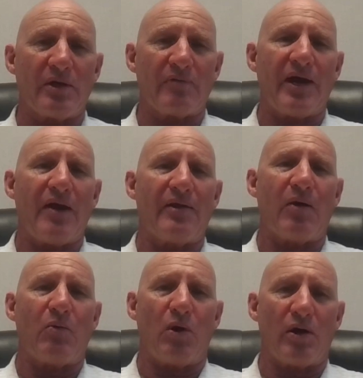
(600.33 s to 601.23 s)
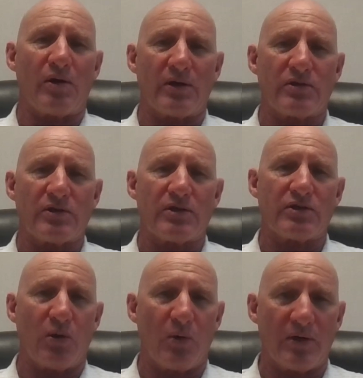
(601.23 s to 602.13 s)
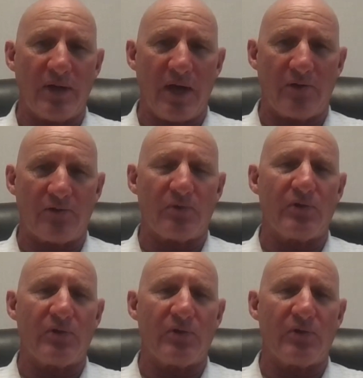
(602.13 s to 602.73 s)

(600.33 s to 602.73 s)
of how that water is going down through